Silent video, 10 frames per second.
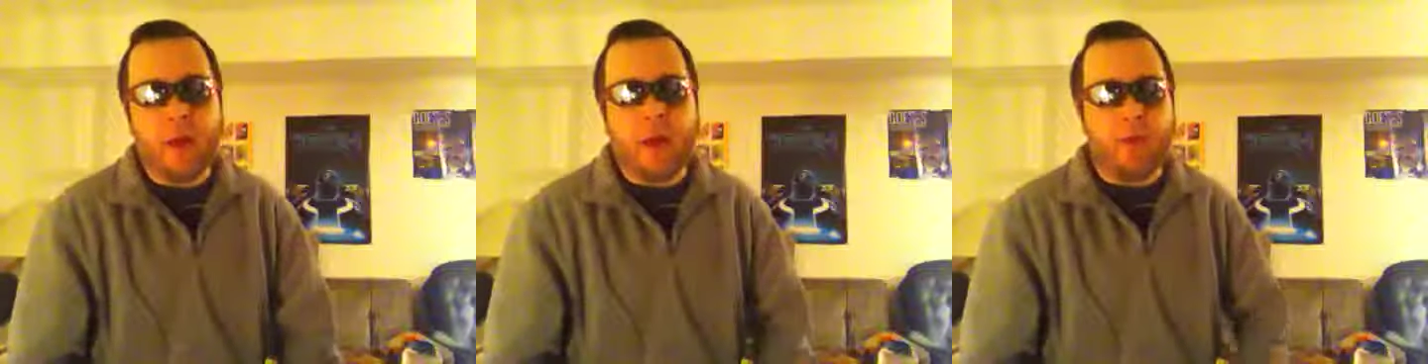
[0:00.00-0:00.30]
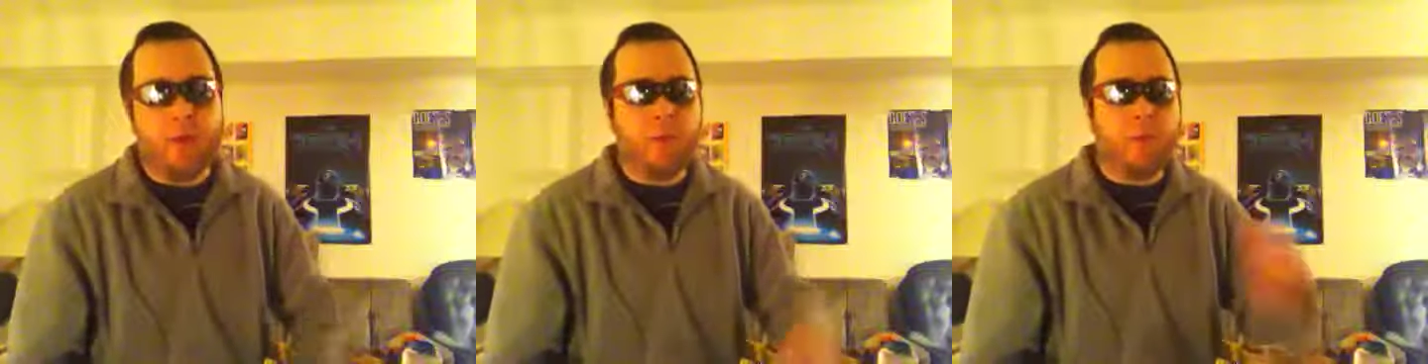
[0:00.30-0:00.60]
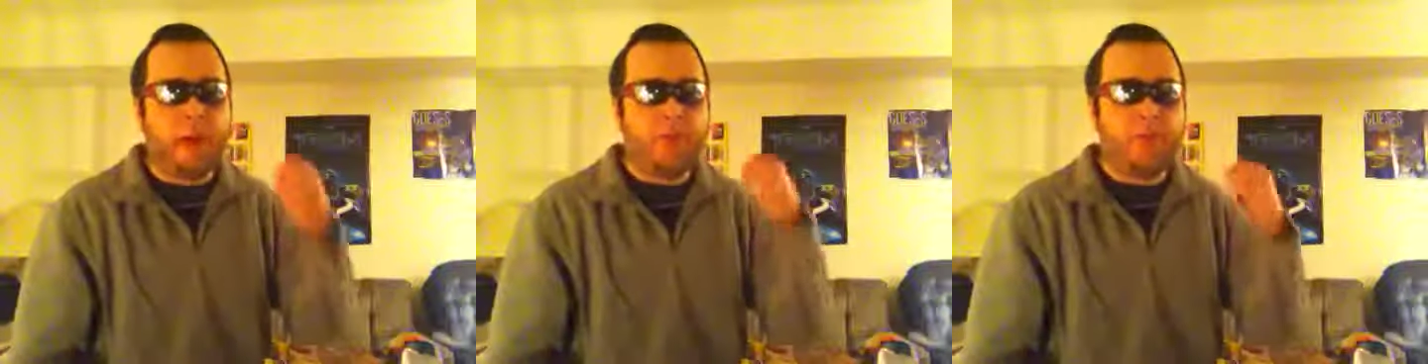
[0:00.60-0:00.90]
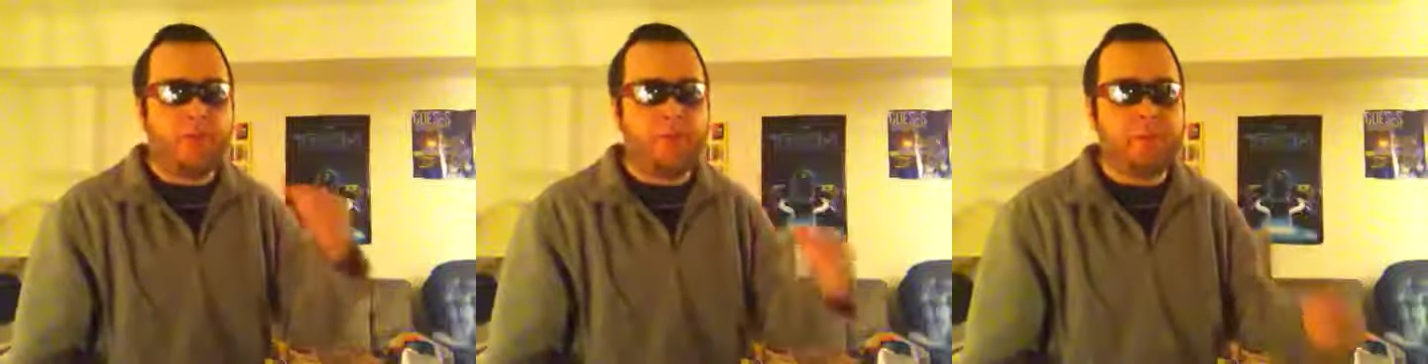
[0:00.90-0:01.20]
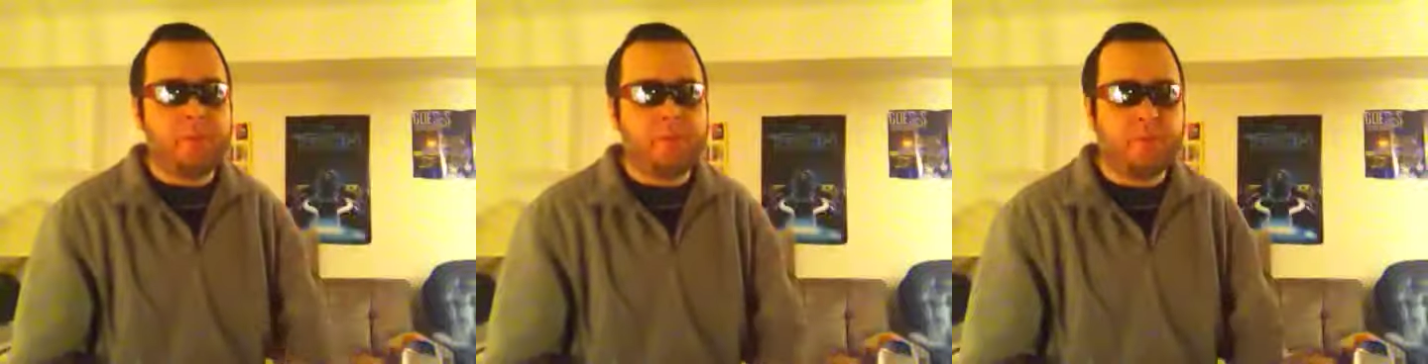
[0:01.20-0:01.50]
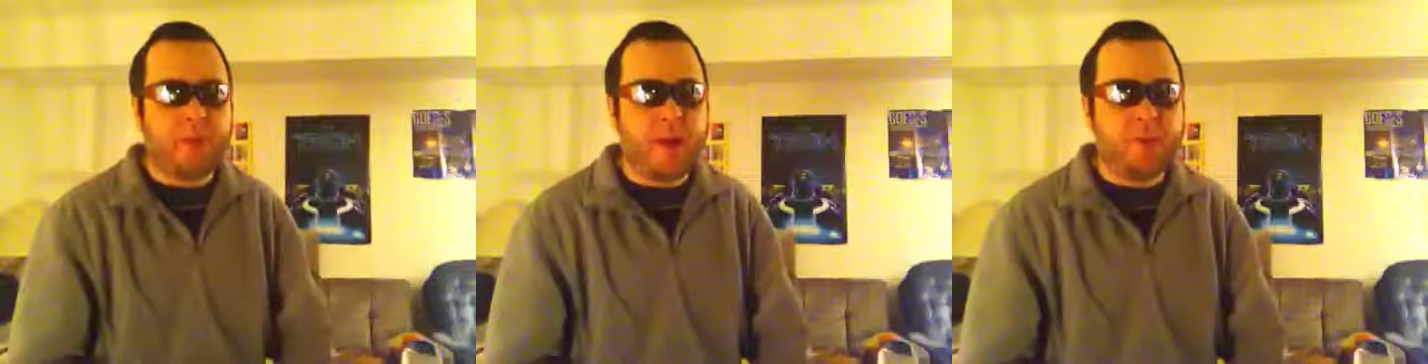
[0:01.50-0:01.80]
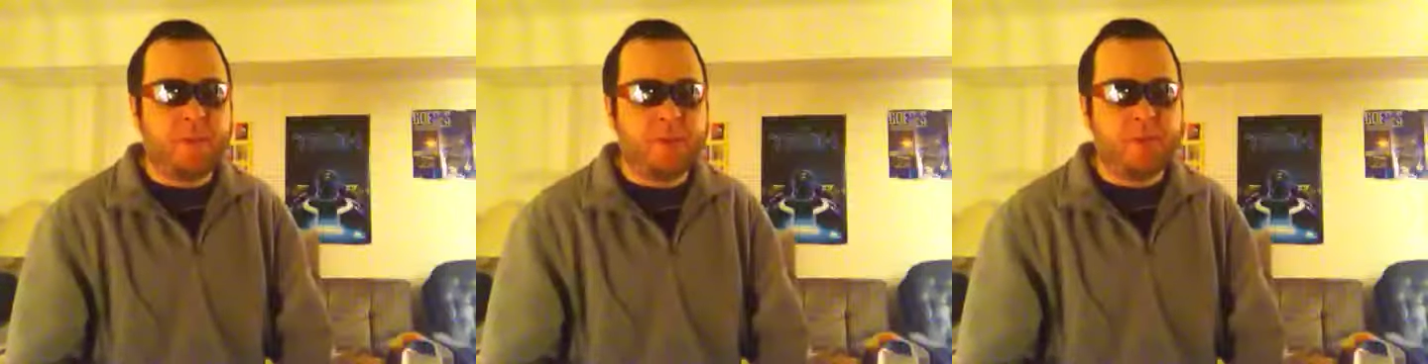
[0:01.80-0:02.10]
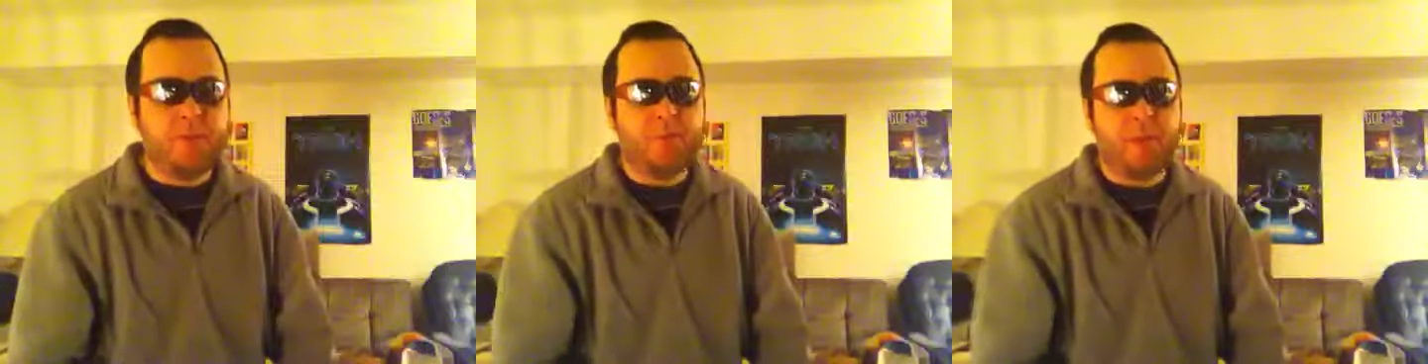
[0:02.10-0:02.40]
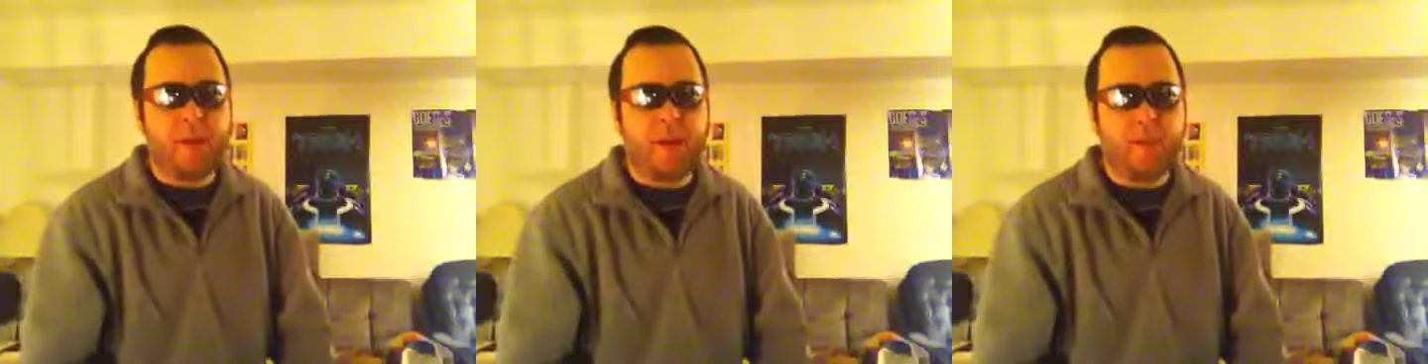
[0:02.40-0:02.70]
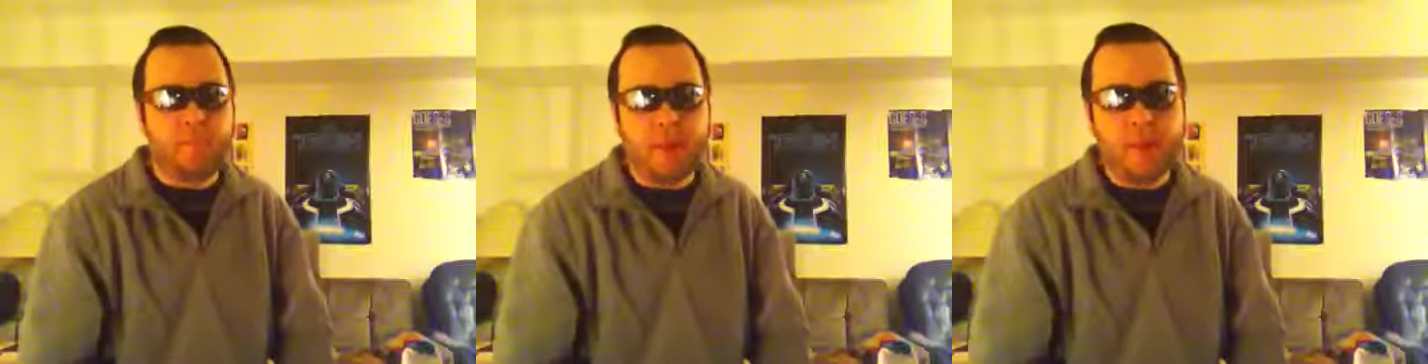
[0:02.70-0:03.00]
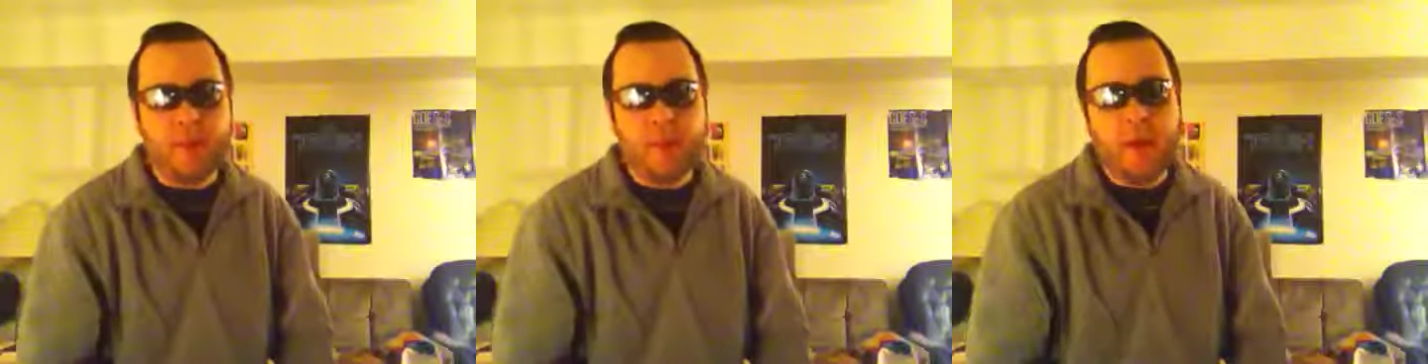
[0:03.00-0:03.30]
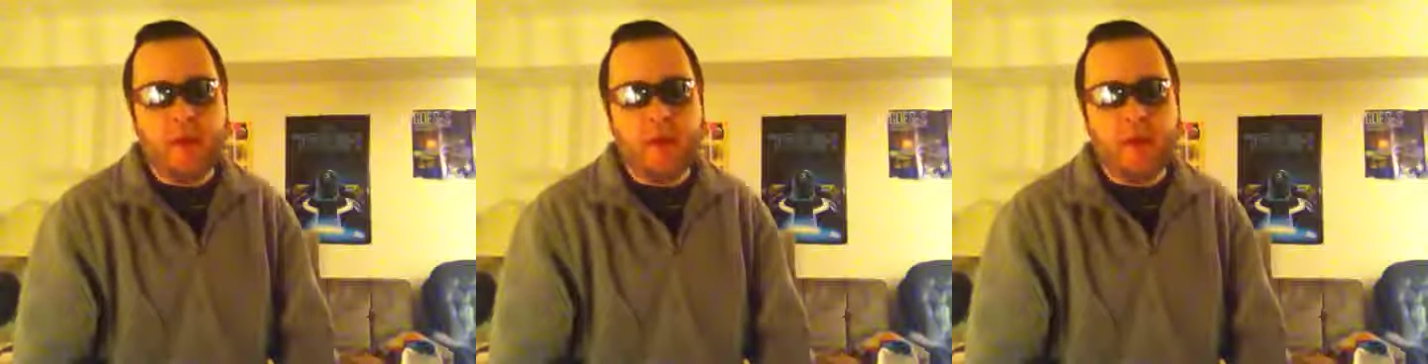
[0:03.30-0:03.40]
I'm gonna go back to doing some damn fishing with my damn bait.